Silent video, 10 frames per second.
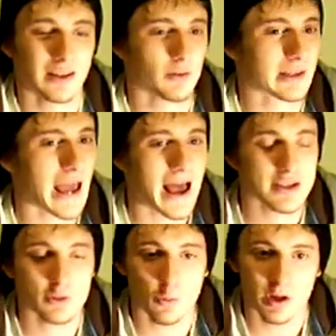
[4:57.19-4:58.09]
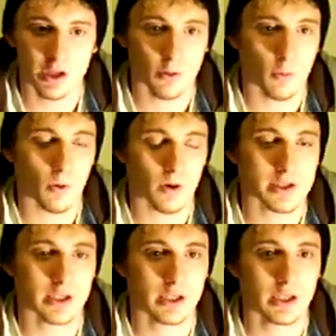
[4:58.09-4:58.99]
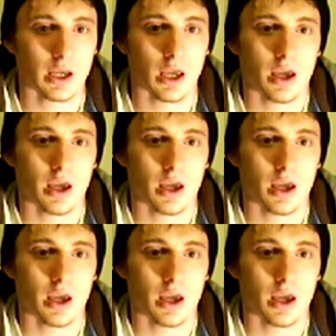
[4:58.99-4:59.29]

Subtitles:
It only has a 1-year warranty.